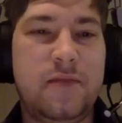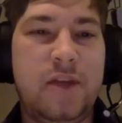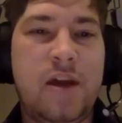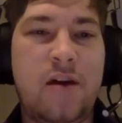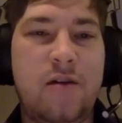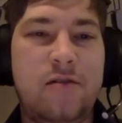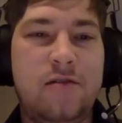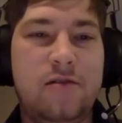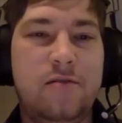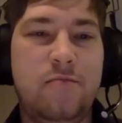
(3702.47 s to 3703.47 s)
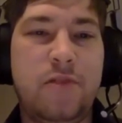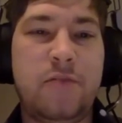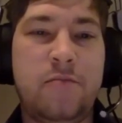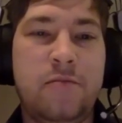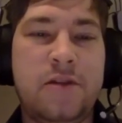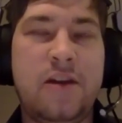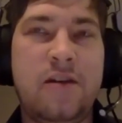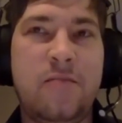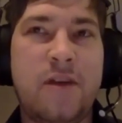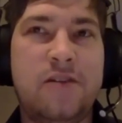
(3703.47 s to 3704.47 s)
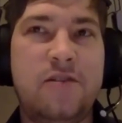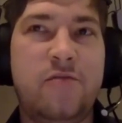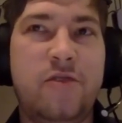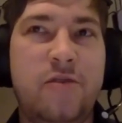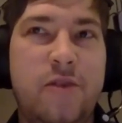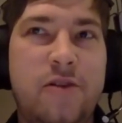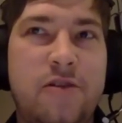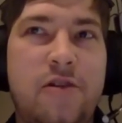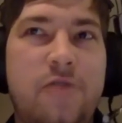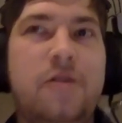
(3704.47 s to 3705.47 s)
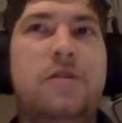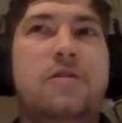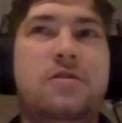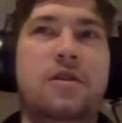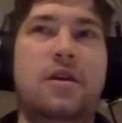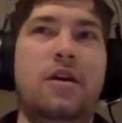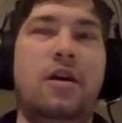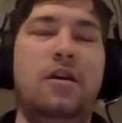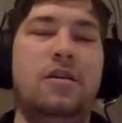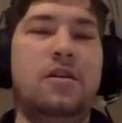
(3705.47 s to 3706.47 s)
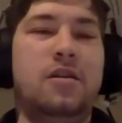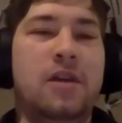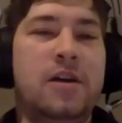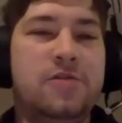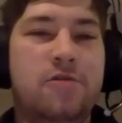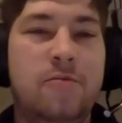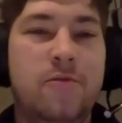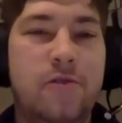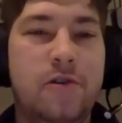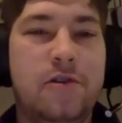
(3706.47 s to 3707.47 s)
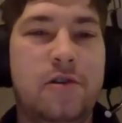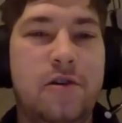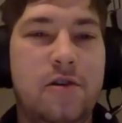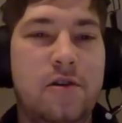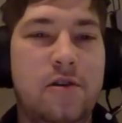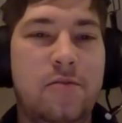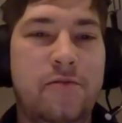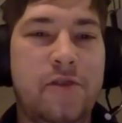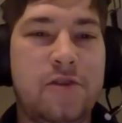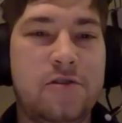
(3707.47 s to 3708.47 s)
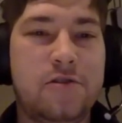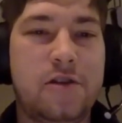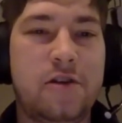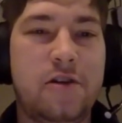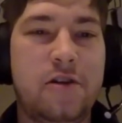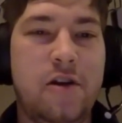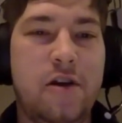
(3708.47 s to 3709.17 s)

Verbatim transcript: Yeah. Yeah. But taking it back to the real world, you know, either to like the classroom or to the, the professional sector,